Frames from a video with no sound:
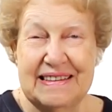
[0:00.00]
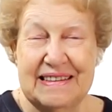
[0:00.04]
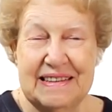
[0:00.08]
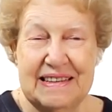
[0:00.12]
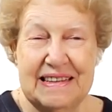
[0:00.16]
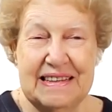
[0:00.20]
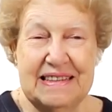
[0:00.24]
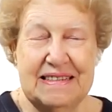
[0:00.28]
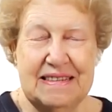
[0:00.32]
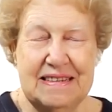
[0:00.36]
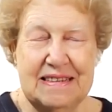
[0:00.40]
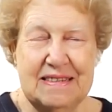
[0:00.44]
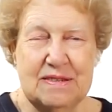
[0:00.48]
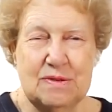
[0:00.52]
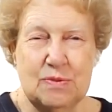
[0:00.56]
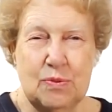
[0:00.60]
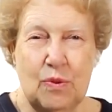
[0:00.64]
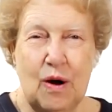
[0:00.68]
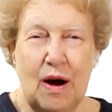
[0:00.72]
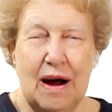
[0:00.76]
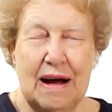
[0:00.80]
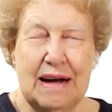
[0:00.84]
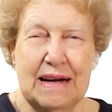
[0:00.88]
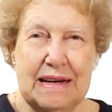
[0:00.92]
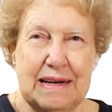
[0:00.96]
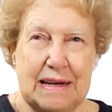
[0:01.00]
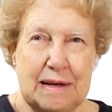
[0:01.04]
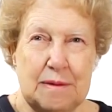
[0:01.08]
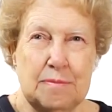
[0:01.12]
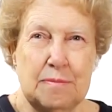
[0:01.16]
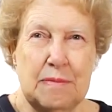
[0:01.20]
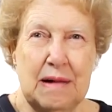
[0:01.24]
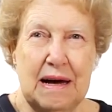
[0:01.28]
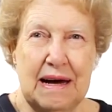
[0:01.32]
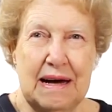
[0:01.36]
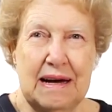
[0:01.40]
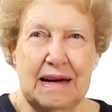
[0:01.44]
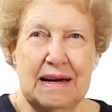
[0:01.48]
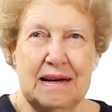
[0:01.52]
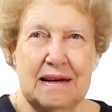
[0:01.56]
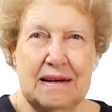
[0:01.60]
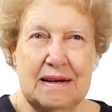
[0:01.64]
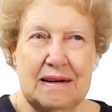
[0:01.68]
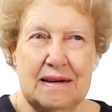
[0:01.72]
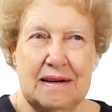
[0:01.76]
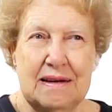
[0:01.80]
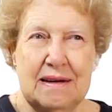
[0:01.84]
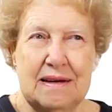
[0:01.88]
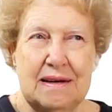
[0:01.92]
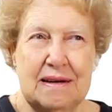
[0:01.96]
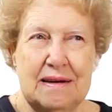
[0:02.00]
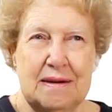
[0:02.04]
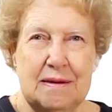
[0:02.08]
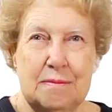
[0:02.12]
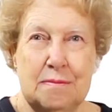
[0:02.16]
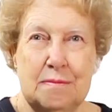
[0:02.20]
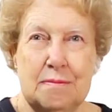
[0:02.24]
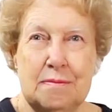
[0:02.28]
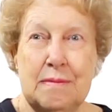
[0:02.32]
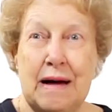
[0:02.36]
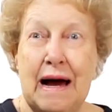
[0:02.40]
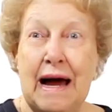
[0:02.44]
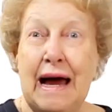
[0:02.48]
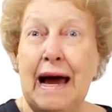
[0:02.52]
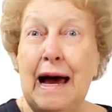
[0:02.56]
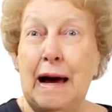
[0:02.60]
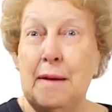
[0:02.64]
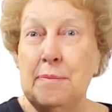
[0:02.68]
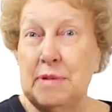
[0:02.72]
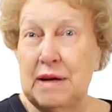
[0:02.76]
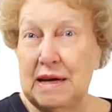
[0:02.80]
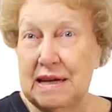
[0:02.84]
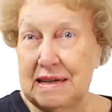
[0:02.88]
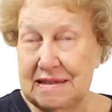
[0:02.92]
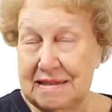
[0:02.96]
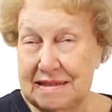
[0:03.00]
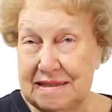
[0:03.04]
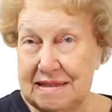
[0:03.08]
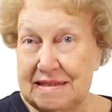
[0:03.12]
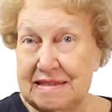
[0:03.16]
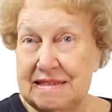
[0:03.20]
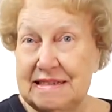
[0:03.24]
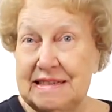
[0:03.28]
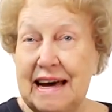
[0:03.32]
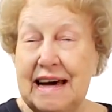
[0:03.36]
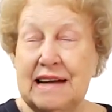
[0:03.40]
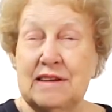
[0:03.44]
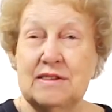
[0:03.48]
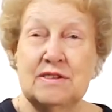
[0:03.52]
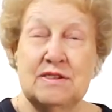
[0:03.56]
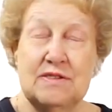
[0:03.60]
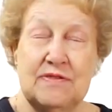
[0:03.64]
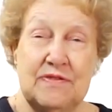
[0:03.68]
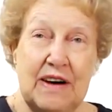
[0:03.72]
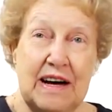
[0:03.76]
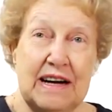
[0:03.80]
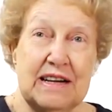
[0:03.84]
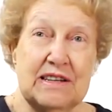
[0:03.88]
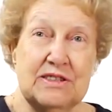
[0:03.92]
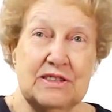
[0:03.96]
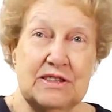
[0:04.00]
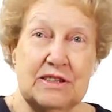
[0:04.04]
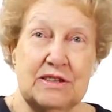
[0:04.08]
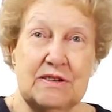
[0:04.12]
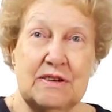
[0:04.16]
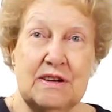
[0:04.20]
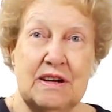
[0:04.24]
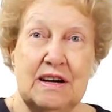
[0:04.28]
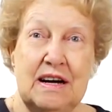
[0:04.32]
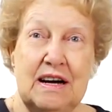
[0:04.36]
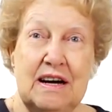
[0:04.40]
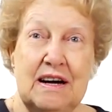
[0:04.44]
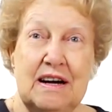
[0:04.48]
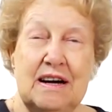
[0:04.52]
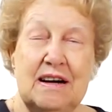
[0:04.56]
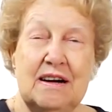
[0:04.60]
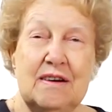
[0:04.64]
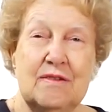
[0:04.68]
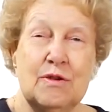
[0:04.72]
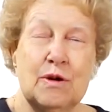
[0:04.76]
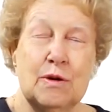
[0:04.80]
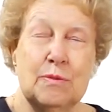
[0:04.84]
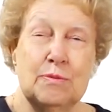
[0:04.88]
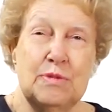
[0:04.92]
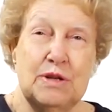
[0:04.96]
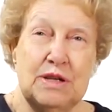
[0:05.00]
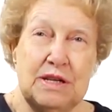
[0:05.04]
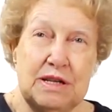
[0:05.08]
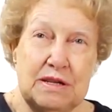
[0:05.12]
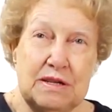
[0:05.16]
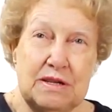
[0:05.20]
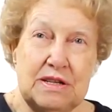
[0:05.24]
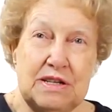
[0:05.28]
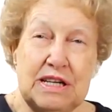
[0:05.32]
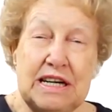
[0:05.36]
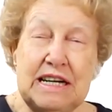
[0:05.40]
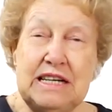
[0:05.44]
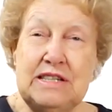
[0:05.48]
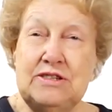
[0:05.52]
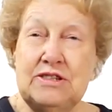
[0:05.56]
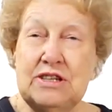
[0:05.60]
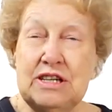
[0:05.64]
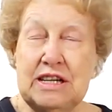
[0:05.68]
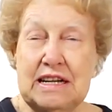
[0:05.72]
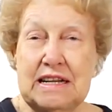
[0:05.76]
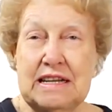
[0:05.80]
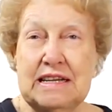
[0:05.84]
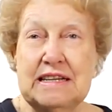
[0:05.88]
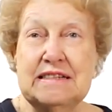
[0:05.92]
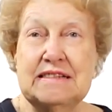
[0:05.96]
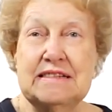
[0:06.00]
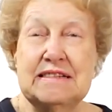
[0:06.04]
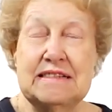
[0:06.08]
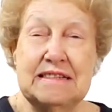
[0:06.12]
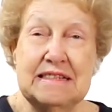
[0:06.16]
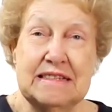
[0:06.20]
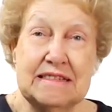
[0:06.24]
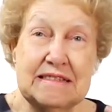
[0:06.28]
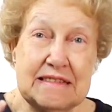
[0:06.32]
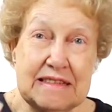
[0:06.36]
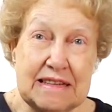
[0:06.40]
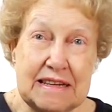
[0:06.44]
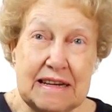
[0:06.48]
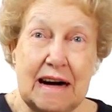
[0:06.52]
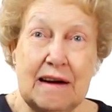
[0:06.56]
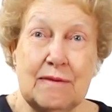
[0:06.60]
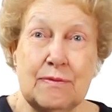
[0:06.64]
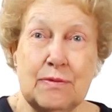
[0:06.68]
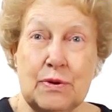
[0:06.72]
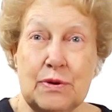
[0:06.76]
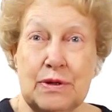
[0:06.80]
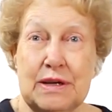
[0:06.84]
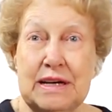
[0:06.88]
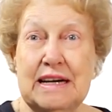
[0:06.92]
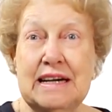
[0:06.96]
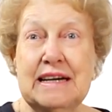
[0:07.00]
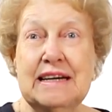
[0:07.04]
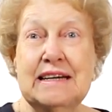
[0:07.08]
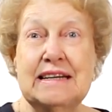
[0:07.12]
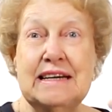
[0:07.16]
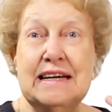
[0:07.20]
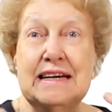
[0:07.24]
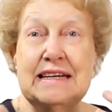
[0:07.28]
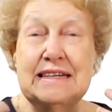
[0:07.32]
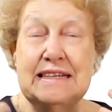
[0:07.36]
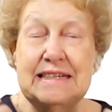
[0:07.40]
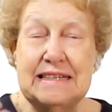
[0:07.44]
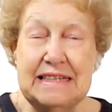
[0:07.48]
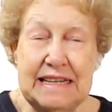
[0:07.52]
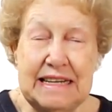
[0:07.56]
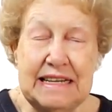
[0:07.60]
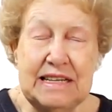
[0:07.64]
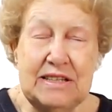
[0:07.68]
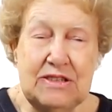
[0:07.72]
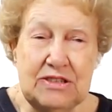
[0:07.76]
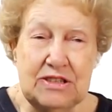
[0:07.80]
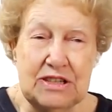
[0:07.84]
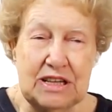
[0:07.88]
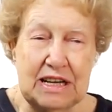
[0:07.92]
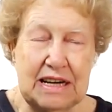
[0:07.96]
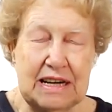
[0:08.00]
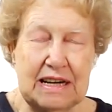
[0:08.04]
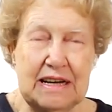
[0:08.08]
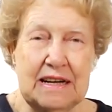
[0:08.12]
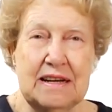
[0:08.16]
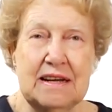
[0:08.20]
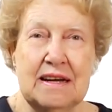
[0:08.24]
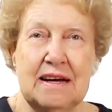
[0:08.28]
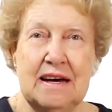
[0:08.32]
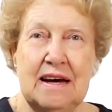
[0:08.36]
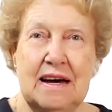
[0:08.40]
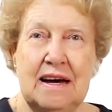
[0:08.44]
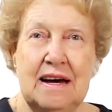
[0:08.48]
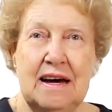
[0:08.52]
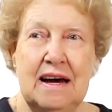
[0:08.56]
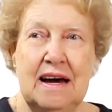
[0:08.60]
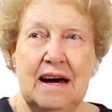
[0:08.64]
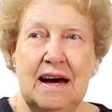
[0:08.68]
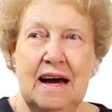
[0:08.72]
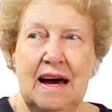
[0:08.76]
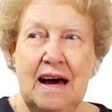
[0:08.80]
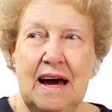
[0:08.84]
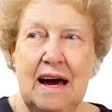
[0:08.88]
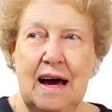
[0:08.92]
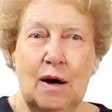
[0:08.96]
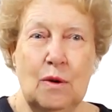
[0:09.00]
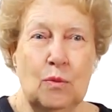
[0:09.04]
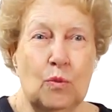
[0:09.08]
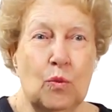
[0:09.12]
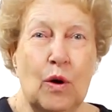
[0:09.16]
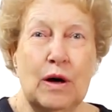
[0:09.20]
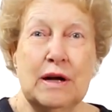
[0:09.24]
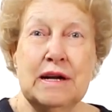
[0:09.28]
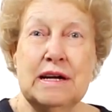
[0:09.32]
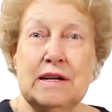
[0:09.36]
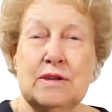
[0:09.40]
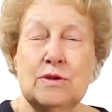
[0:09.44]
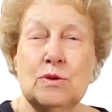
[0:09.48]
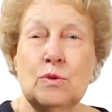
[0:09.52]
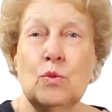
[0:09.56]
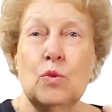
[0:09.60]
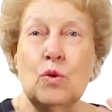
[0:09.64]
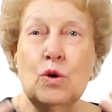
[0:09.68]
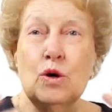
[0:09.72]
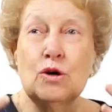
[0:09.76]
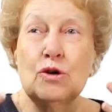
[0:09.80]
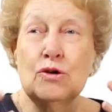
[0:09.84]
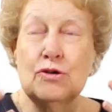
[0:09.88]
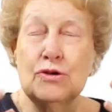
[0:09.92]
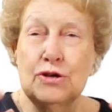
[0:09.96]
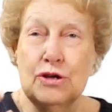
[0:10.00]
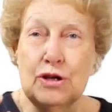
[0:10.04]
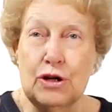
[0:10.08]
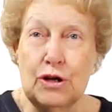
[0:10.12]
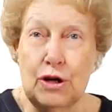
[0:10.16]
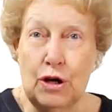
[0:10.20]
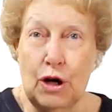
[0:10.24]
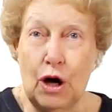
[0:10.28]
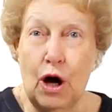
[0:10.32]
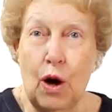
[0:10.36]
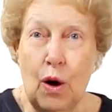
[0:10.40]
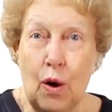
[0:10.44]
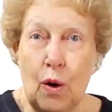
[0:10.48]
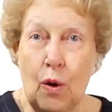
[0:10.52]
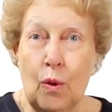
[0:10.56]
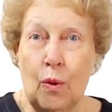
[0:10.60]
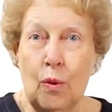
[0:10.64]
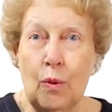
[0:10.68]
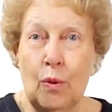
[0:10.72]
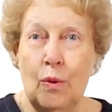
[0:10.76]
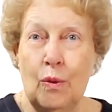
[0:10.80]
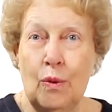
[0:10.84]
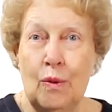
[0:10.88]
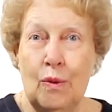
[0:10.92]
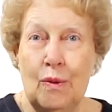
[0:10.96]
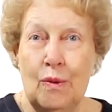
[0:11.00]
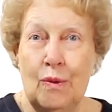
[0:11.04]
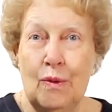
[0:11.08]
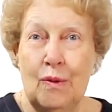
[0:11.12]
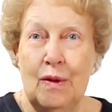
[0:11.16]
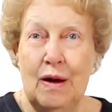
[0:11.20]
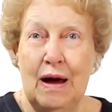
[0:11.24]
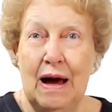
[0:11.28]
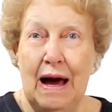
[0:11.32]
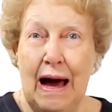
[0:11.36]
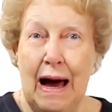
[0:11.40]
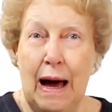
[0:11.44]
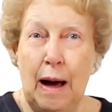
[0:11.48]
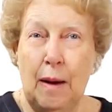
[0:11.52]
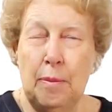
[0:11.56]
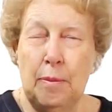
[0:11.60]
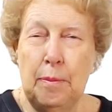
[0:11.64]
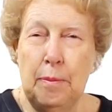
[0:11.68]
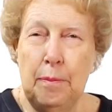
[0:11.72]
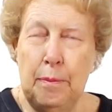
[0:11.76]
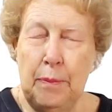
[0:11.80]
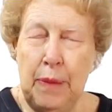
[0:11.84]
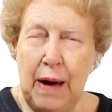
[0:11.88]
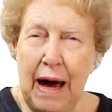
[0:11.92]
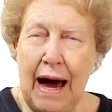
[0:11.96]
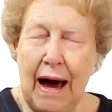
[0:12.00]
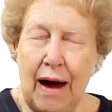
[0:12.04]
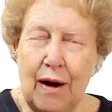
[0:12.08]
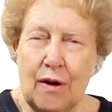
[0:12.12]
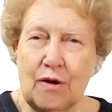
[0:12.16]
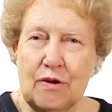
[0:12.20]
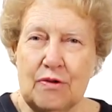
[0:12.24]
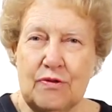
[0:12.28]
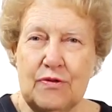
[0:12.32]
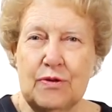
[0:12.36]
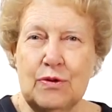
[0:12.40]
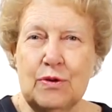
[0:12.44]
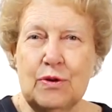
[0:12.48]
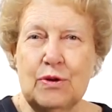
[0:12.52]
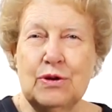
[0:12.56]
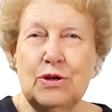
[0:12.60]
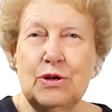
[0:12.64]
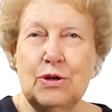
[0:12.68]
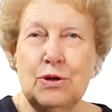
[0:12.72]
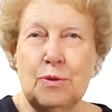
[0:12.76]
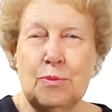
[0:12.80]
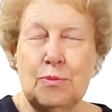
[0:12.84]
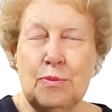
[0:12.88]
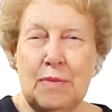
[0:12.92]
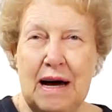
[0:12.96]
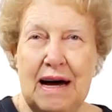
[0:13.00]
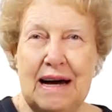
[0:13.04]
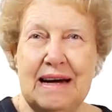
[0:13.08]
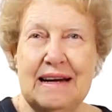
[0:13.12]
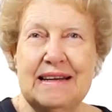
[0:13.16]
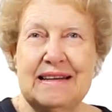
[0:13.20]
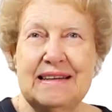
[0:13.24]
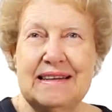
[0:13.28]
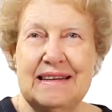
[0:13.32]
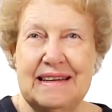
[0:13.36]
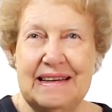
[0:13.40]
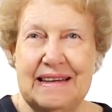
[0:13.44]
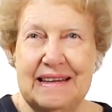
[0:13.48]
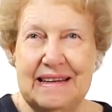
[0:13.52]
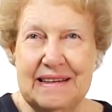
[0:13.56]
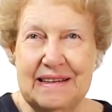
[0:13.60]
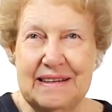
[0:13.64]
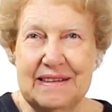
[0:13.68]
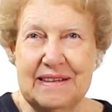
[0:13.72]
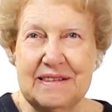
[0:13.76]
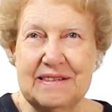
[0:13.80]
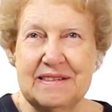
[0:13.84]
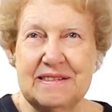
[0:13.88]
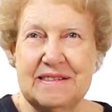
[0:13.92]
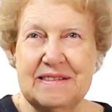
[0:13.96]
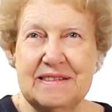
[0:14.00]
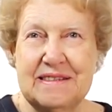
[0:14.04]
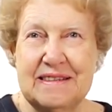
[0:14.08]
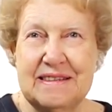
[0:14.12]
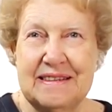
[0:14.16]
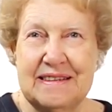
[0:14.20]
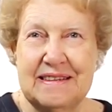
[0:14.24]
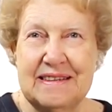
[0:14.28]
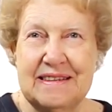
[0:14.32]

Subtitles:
This is where I get my happiness and satisfaction from teaching this, discovering it and teaching it, and wanting the world to know how powerful your mind is.